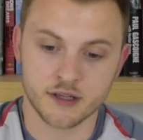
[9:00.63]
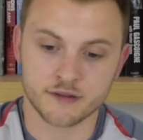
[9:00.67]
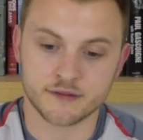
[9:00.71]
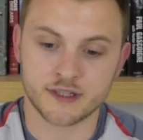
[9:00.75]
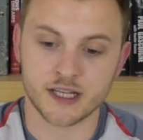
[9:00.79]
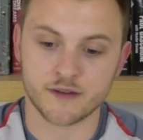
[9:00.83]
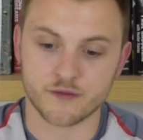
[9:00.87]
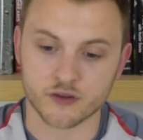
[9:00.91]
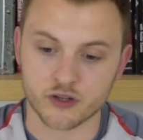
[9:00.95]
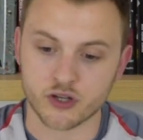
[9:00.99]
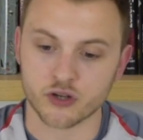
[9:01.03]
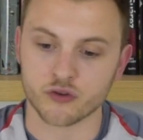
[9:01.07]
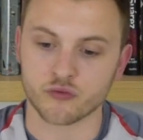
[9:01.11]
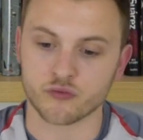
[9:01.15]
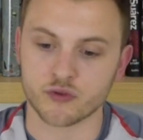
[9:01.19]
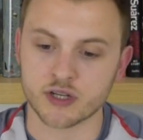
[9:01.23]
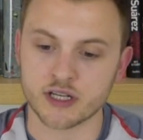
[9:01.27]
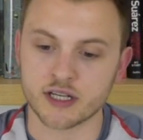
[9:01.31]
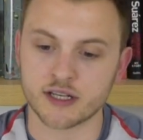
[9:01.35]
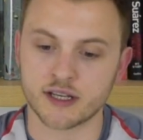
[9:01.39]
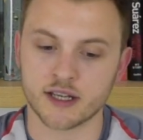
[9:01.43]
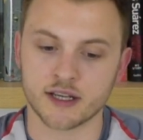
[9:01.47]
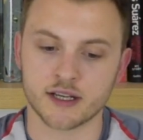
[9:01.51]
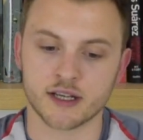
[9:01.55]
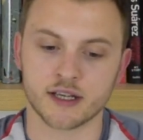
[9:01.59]
Divock
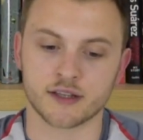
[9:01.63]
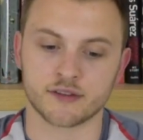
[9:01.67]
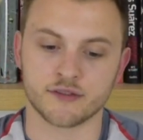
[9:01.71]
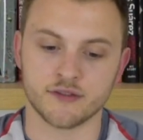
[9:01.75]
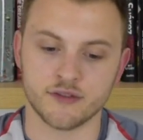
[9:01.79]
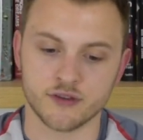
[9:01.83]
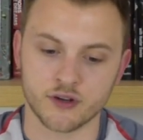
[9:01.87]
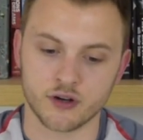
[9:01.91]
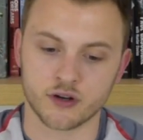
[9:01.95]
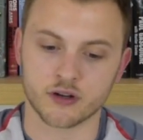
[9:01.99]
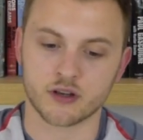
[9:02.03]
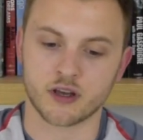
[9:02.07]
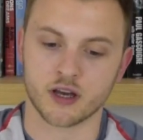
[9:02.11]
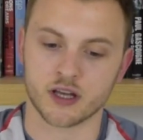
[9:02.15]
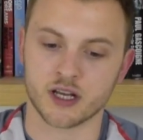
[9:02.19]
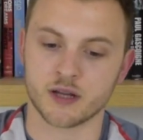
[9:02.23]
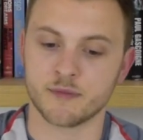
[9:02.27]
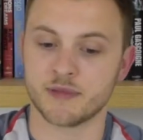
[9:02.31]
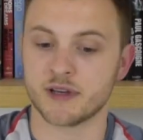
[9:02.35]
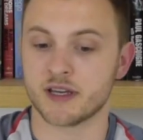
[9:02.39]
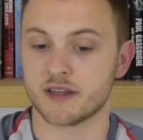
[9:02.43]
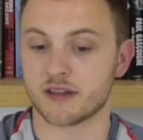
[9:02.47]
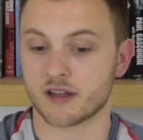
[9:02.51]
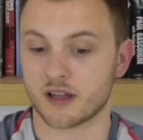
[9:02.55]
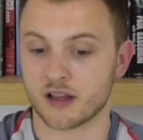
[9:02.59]
Origi is not going to
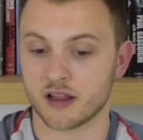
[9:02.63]
be at the